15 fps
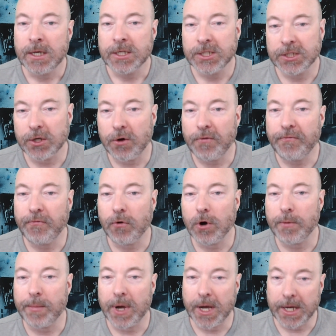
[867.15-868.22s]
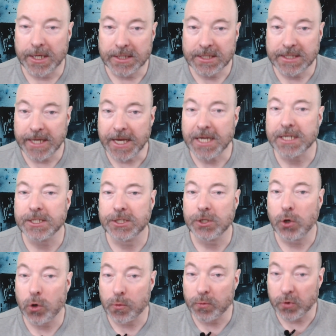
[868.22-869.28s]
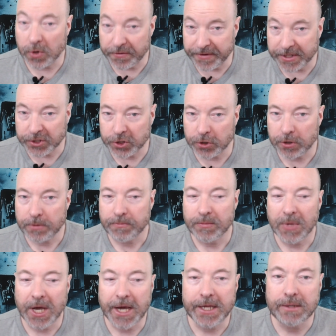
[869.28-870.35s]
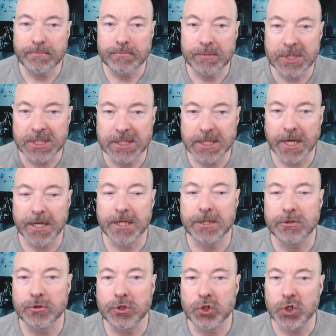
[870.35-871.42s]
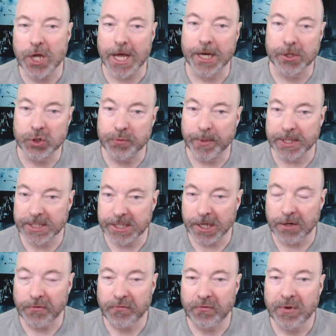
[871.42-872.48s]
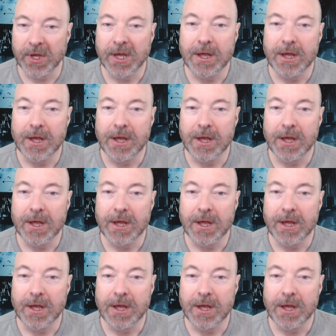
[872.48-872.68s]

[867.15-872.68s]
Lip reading: So for my second homebrew adventure, I decided to challenge myself.